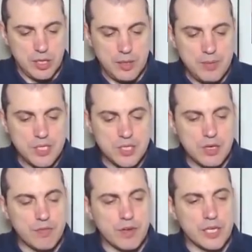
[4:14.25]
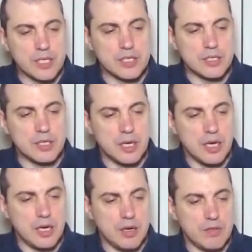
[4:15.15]
Let me see if I can
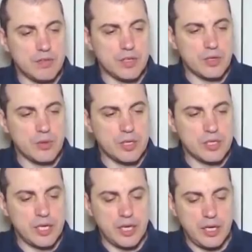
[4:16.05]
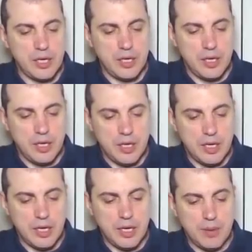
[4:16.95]
uh, very quickly
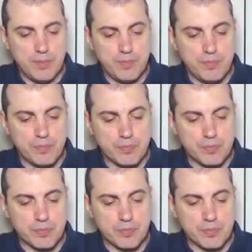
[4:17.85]
um,